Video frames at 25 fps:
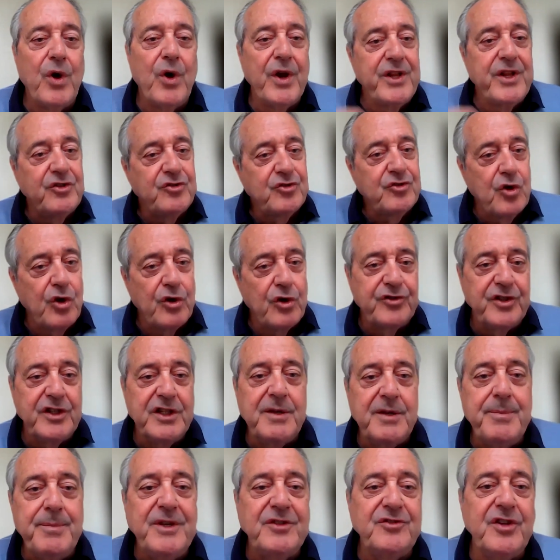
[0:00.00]
What is
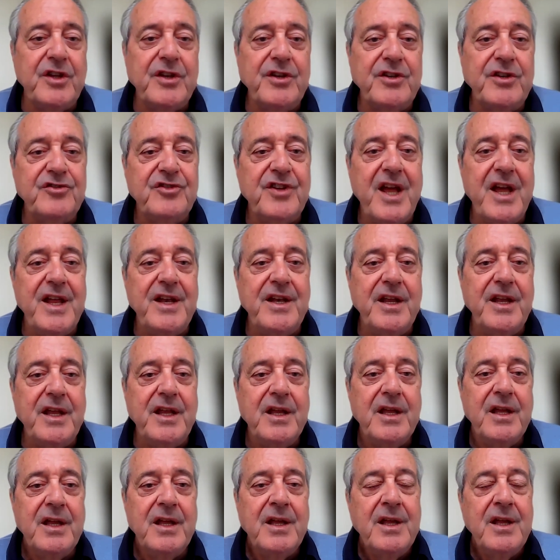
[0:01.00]
causing the
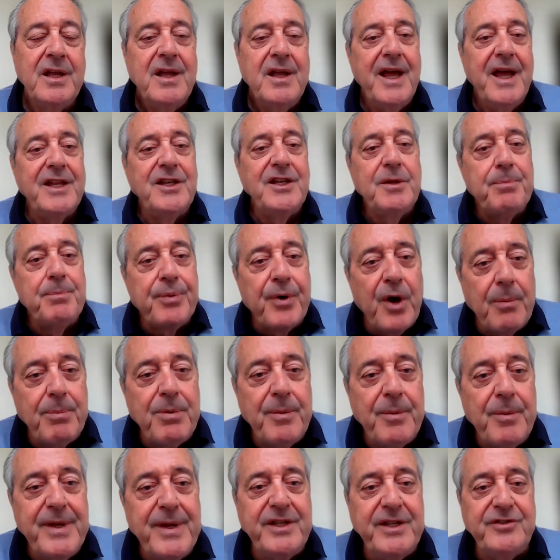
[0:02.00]
misunderstanding? And the
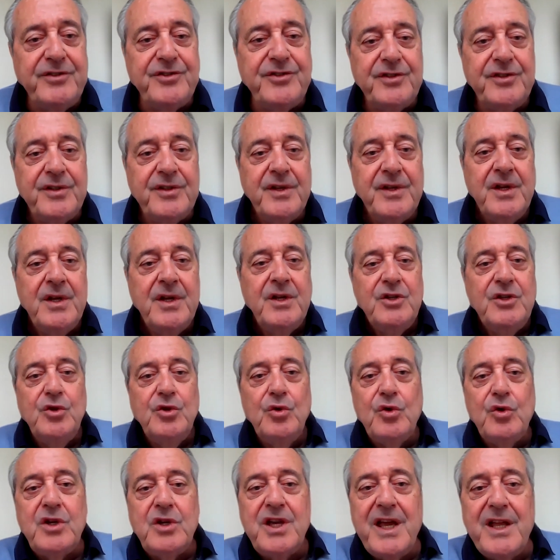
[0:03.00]
problem is
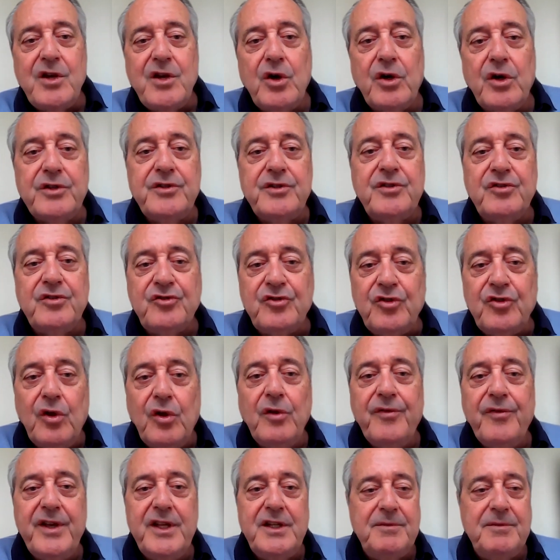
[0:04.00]
you cannot
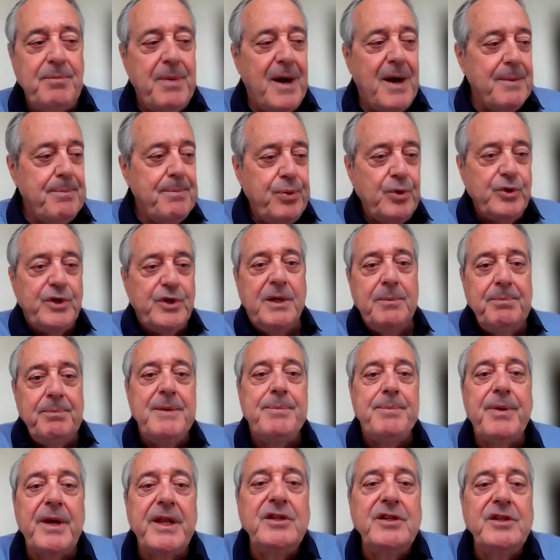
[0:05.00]
solve it by putting
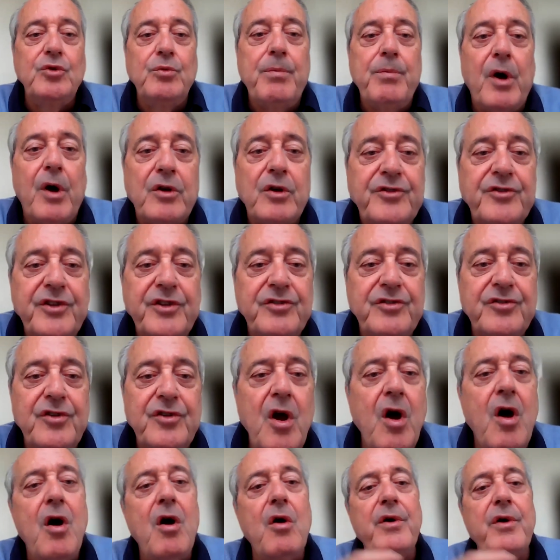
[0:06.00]
people into boxes.
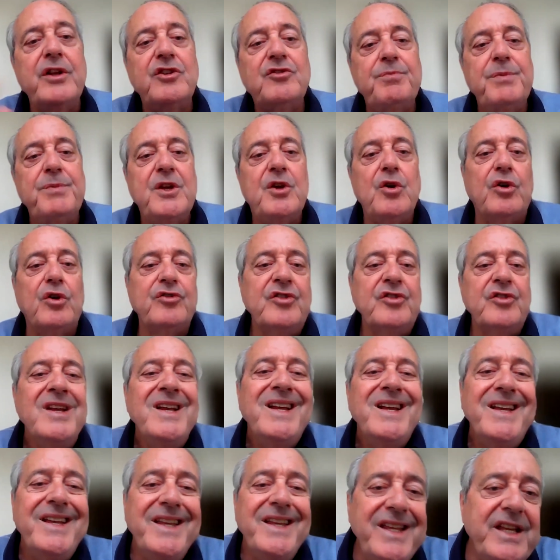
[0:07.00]
Oh, it's because
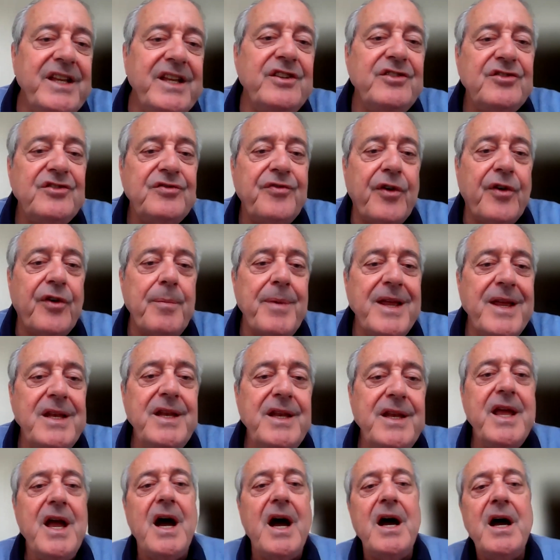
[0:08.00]
he is from
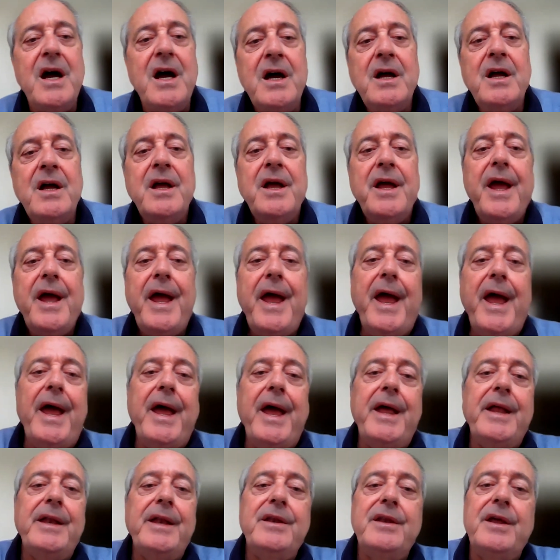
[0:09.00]
India
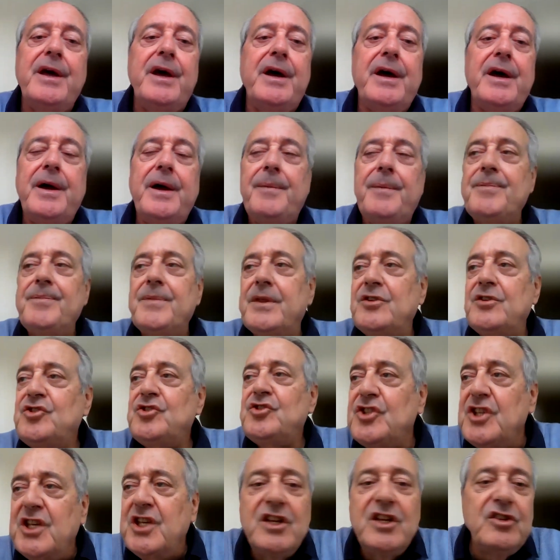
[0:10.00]
and
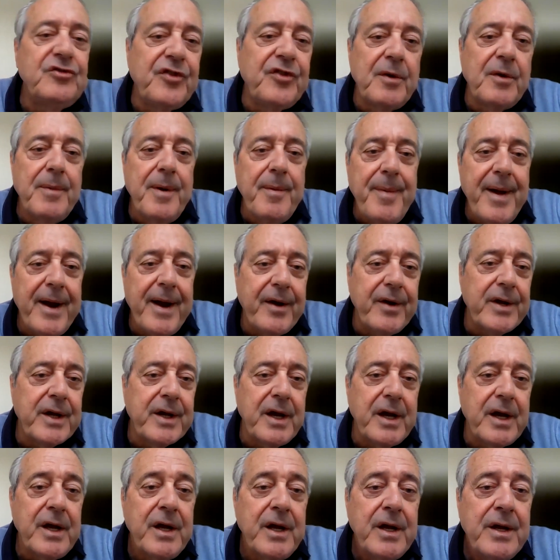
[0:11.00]
she is from
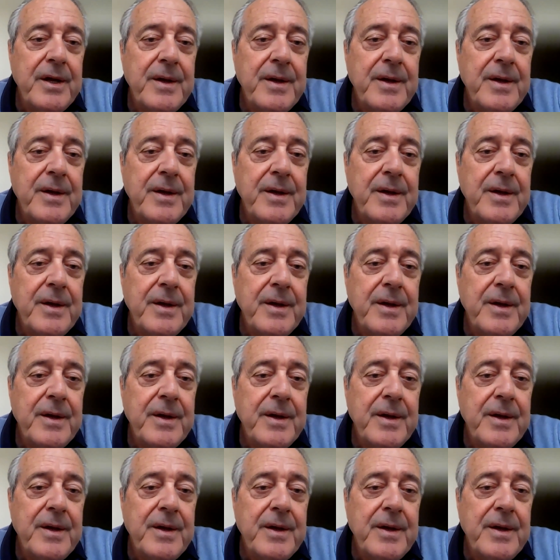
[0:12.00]
America.